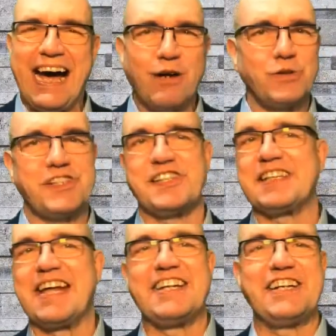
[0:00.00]

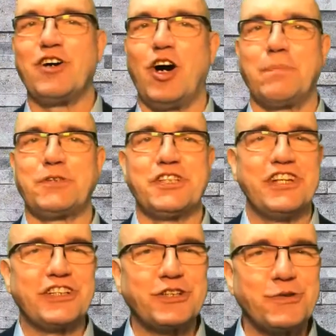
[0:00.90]
outstanding
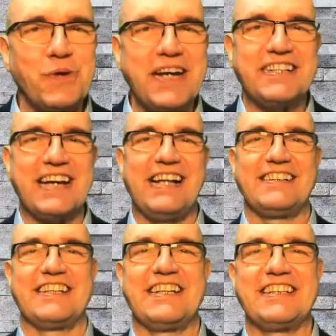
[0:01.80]
option, a great
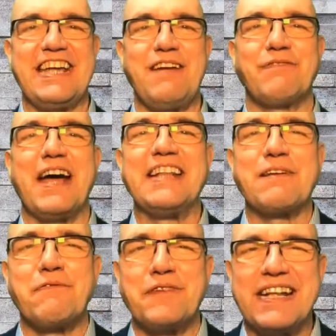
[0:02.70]
alternative and
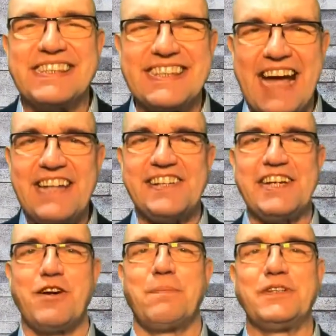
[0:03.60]
a
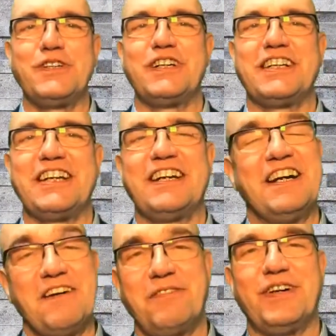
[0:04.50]
fantastic opportunity
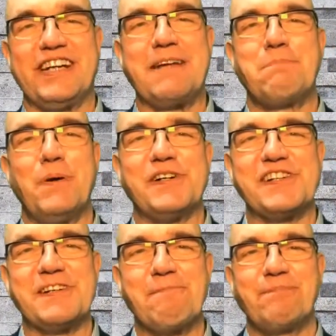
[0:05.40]
for that
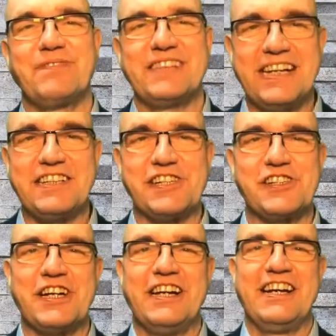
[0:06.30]
person. That
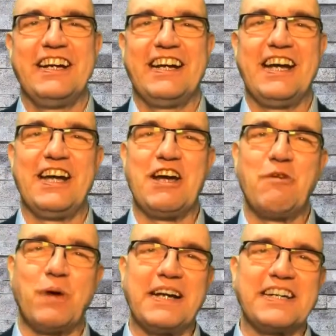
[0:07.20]
is
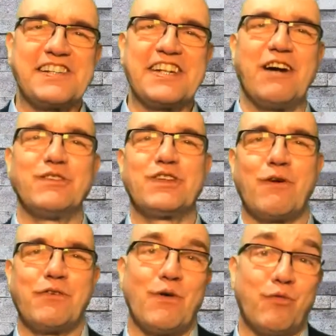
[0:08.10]
why the sound
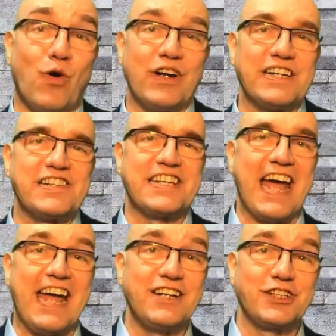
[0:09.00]
of your voice,
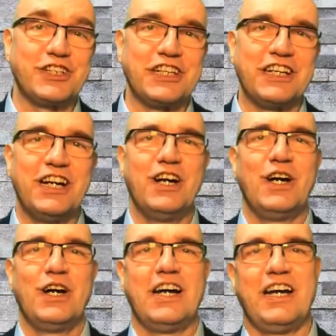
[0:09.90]
the energy
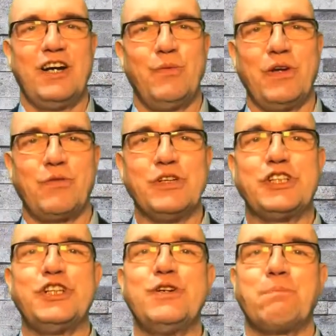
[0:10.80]
with
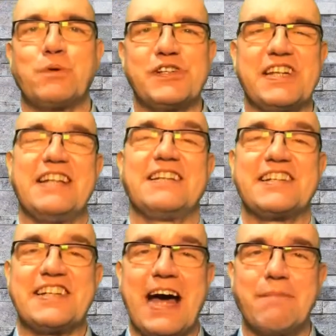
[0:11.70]
which you present
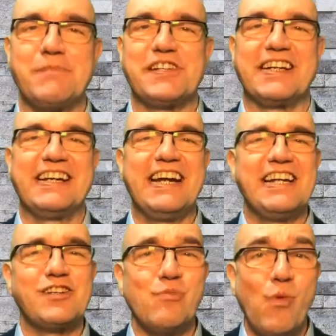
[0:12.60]
something
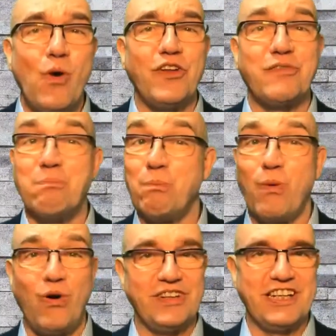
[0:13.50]
is worth
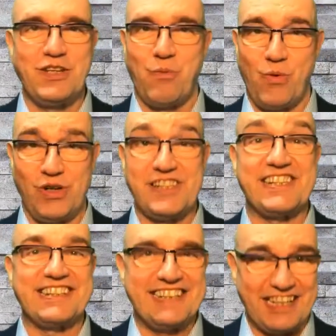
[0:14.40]
more than the
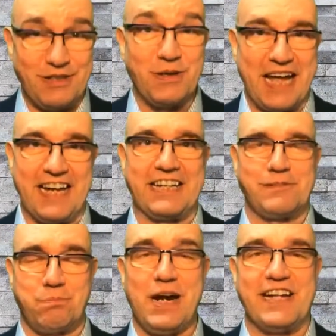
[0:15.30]
words that you can
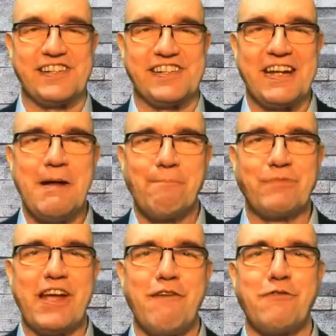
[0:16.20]
express.
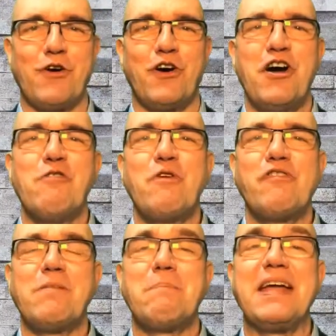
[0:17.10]
Therefore, we
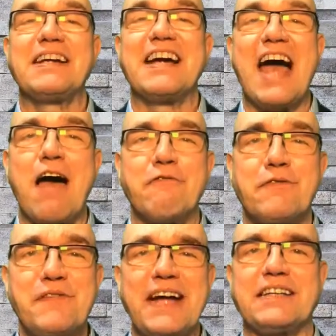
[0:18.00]
will make an
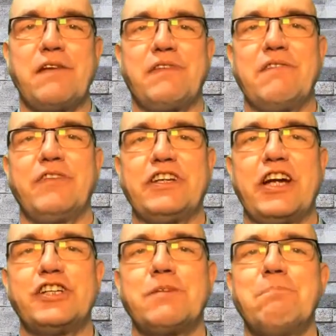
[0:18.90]
effective
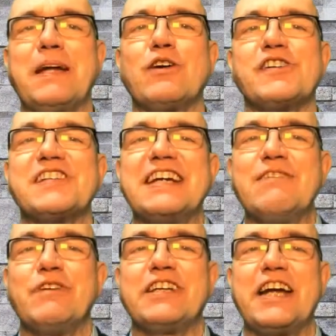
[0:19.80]
invitation, because the
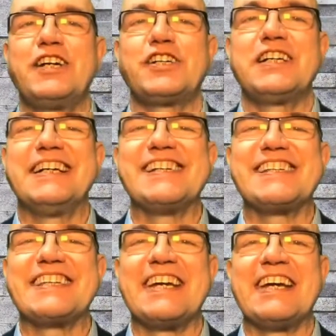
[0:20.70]
invitation
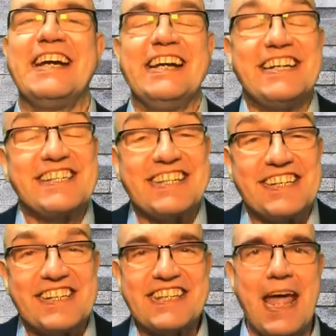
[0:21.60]
is the
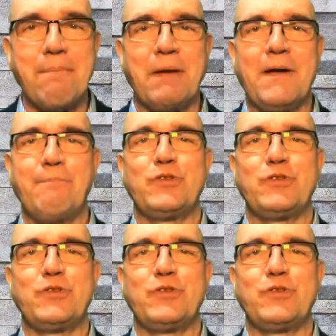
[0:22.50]
step